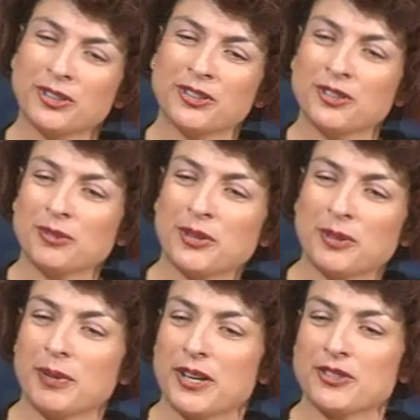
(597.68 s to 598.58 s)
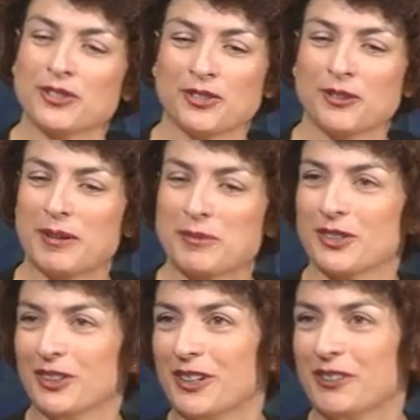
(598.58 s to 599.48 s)
you do with the patients who
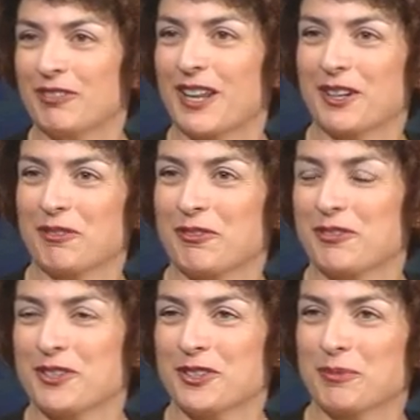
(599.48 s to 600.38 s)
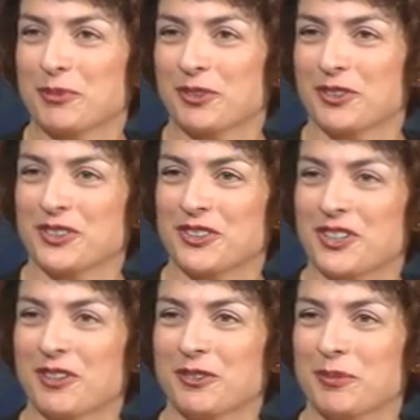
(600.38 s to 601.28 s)
absolutely flatly refuse to put on steroid